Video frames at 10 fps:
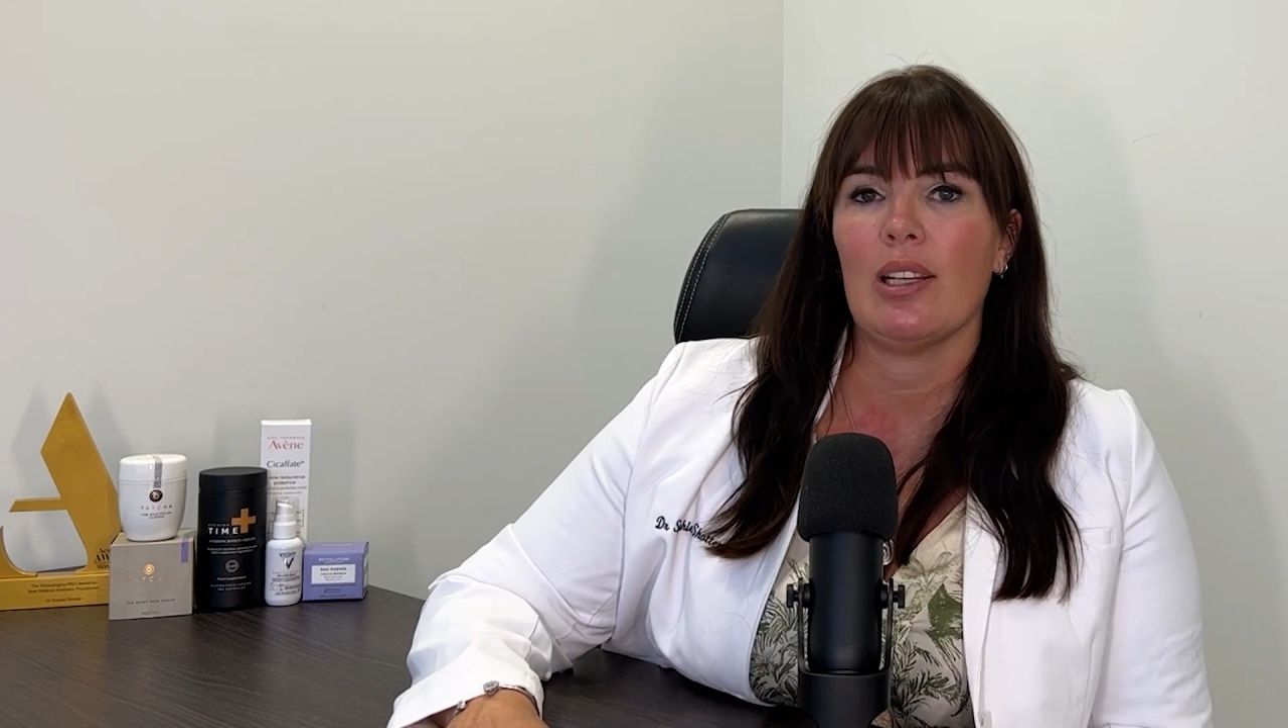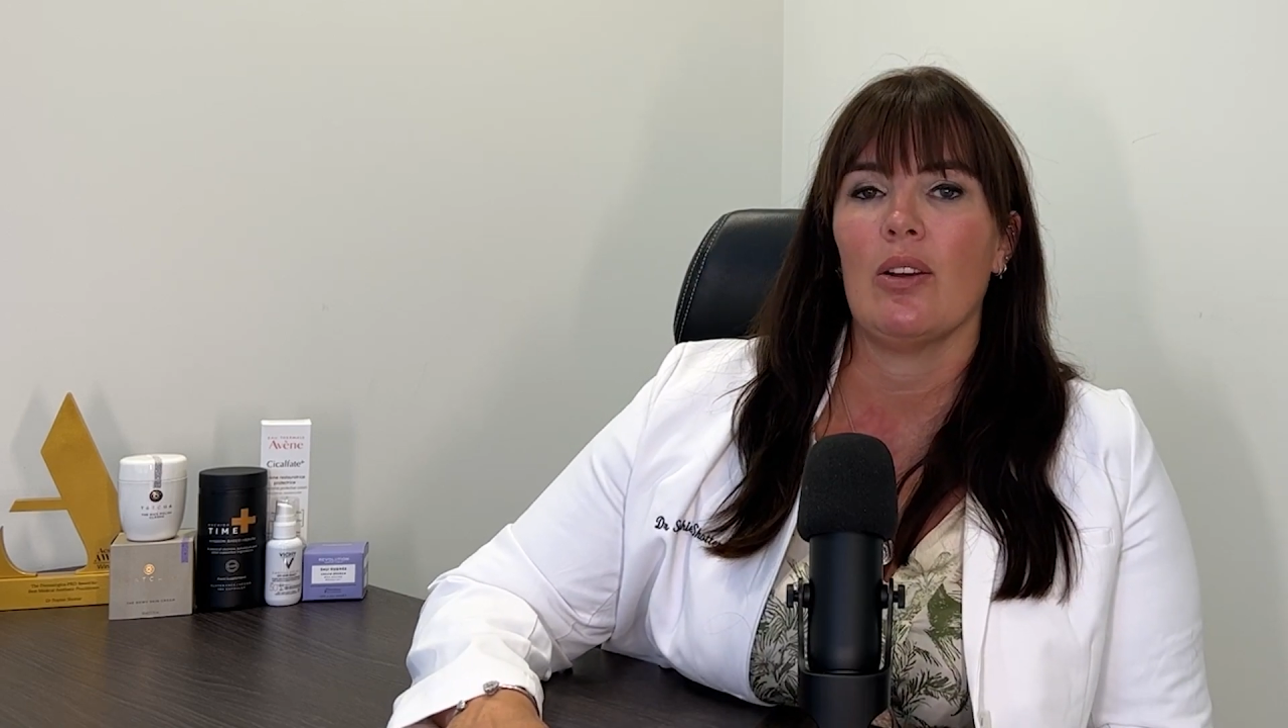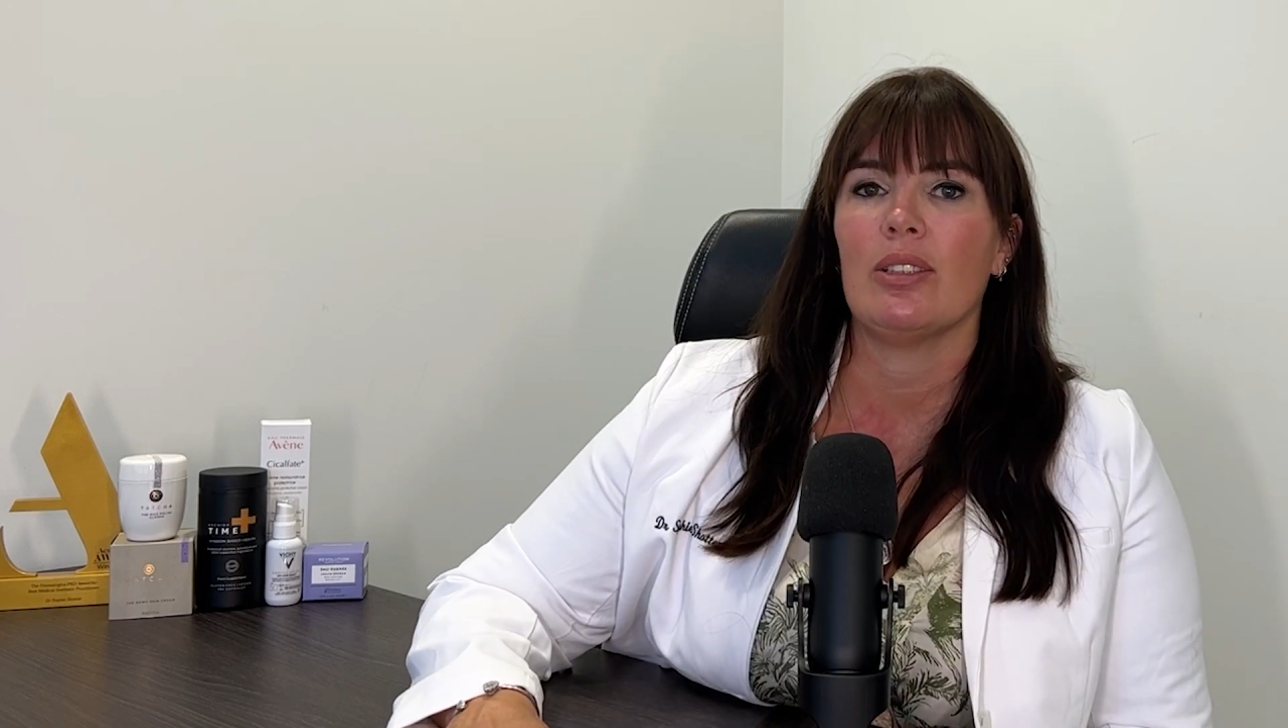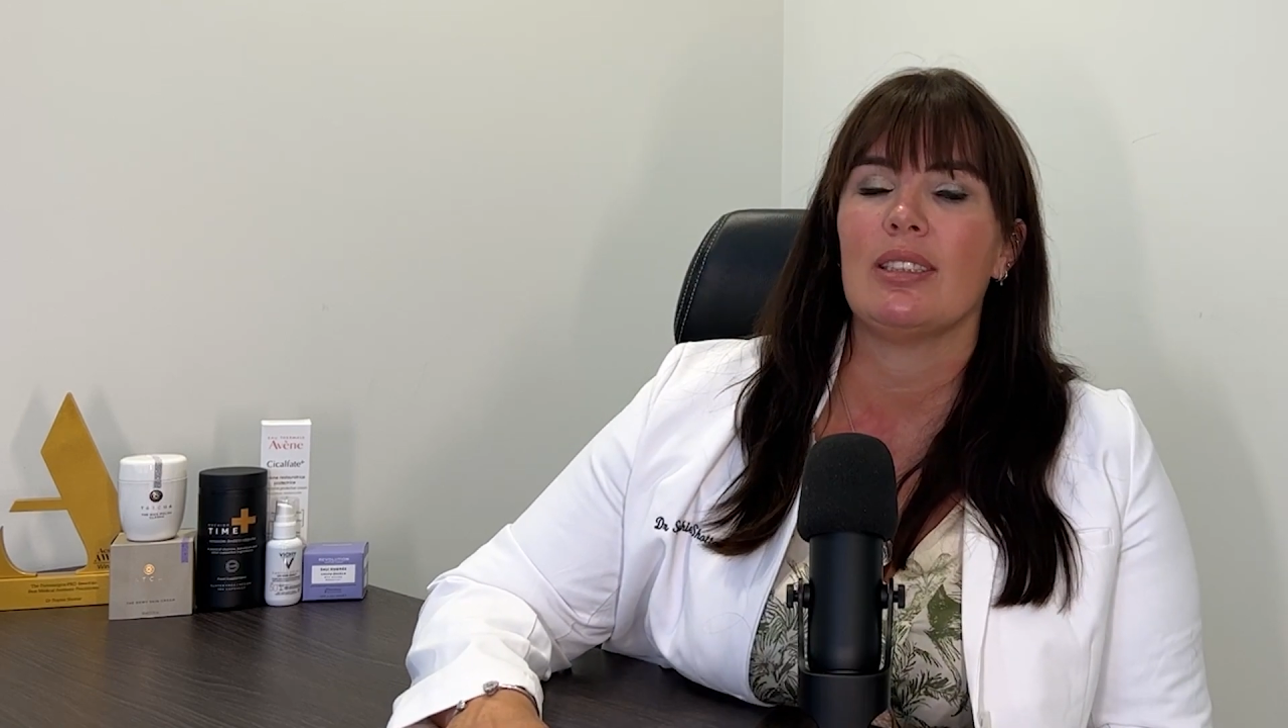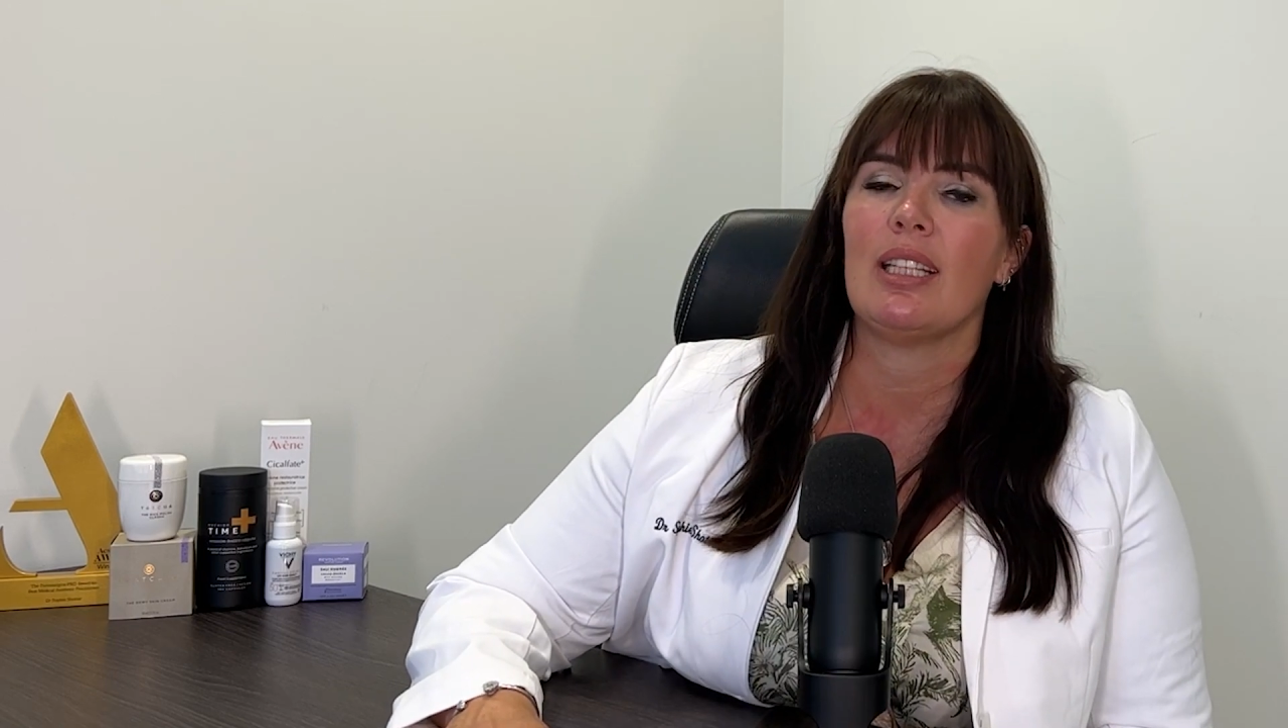
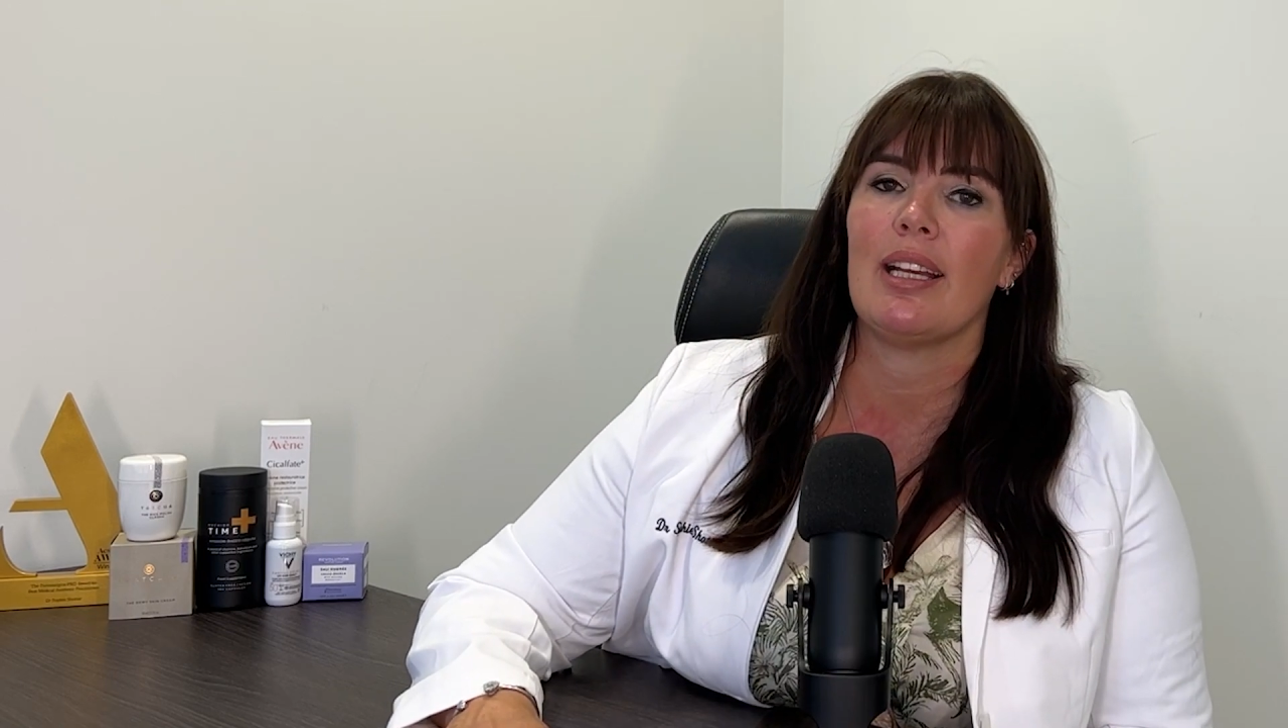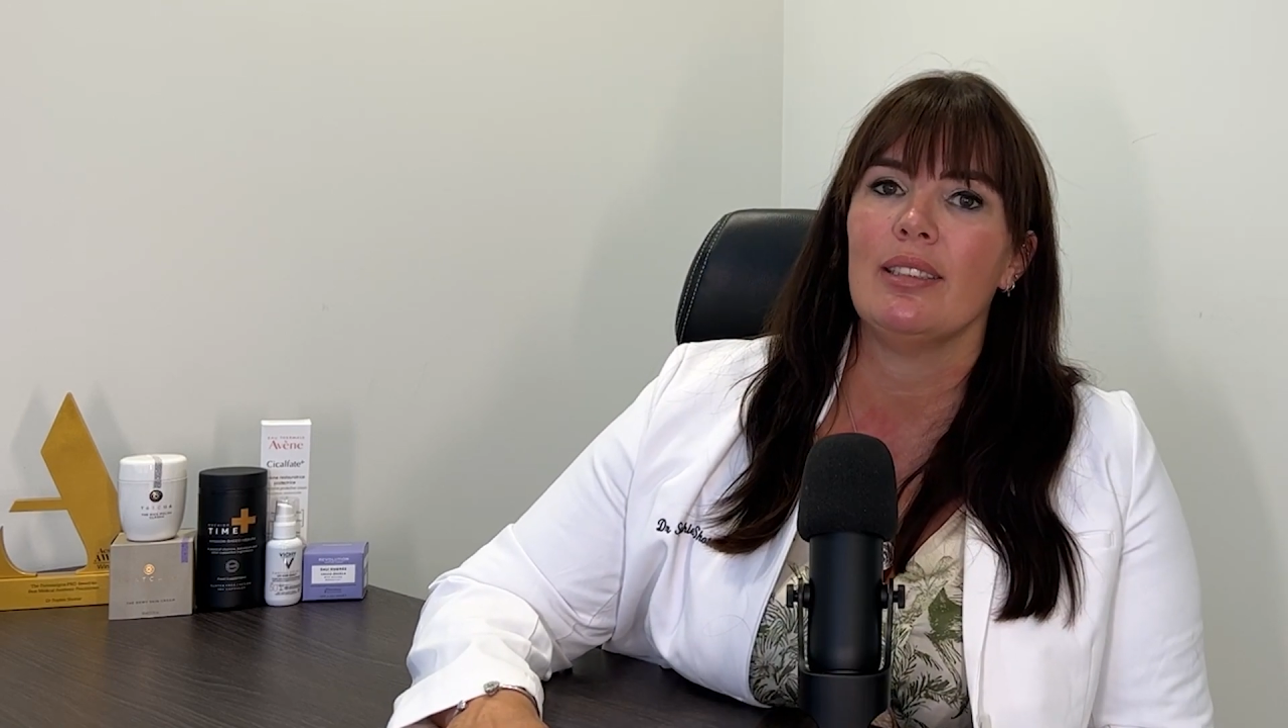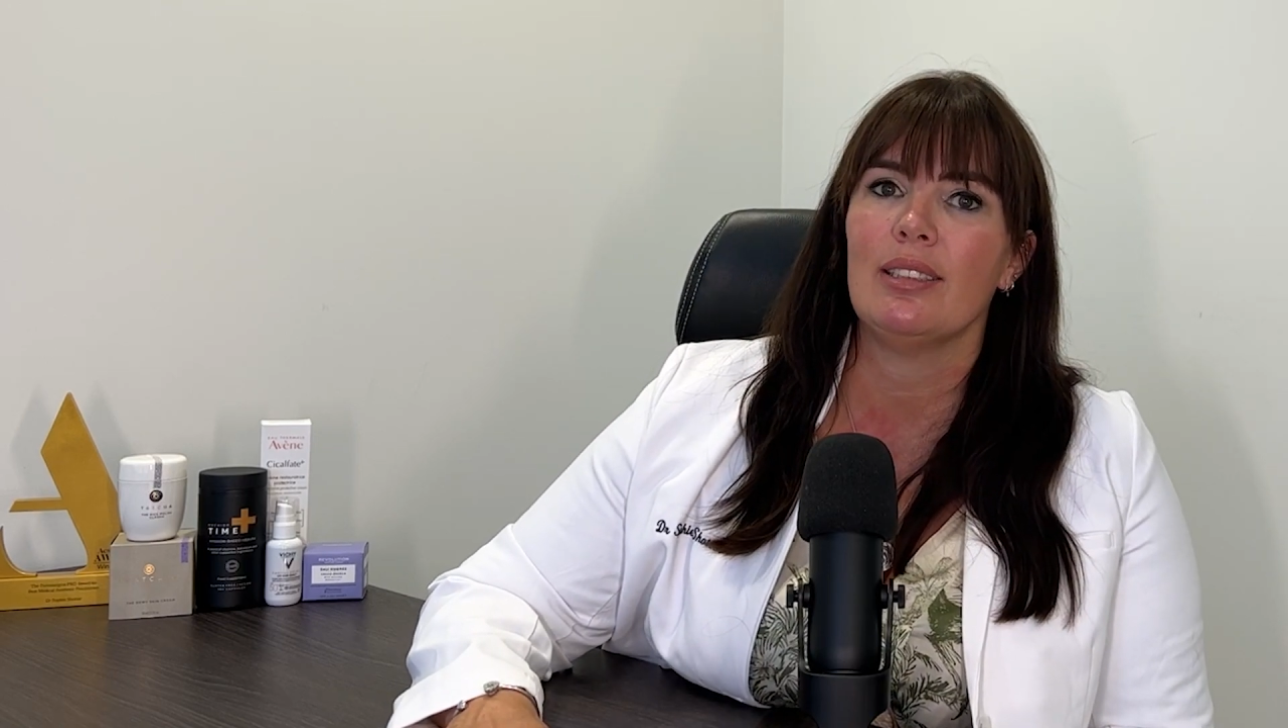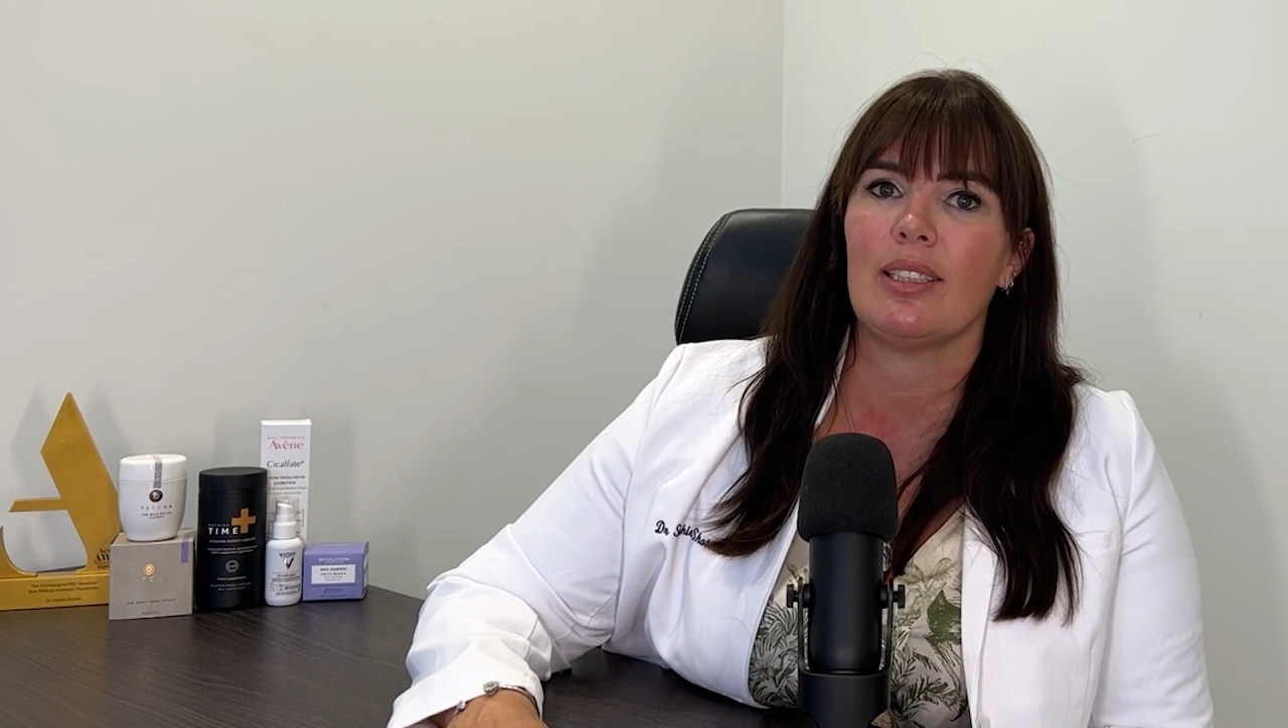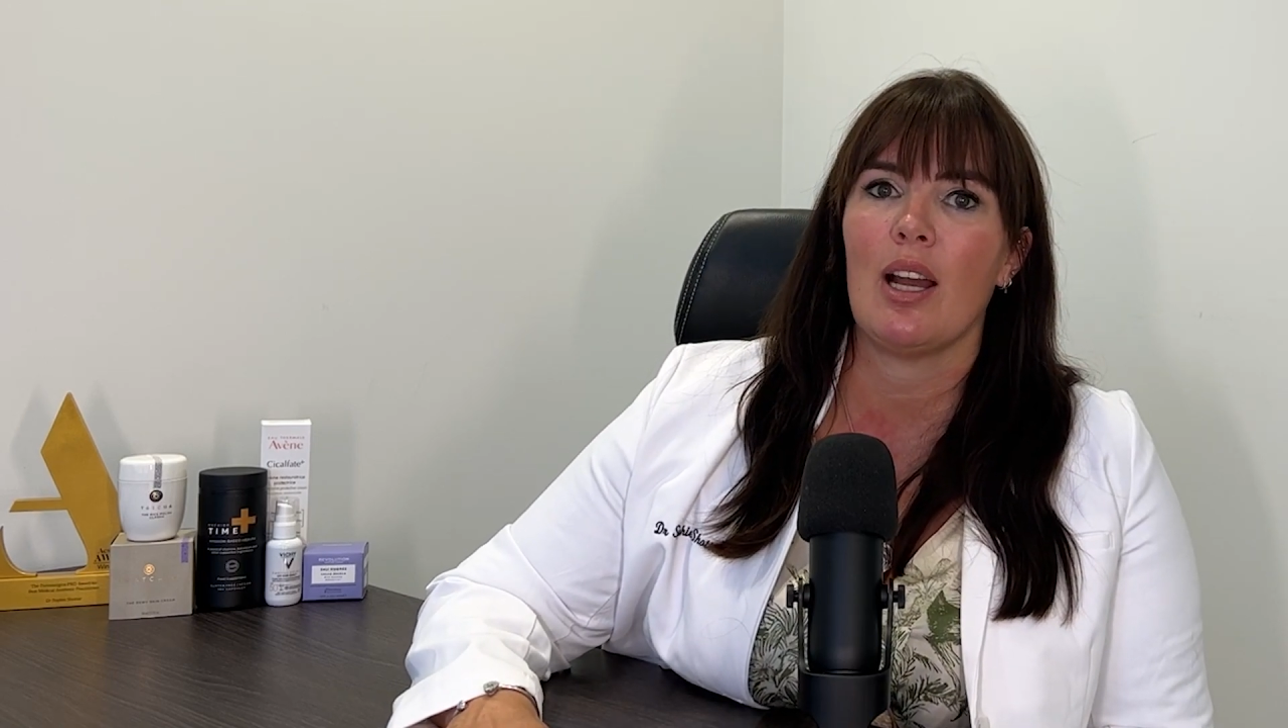loss tend to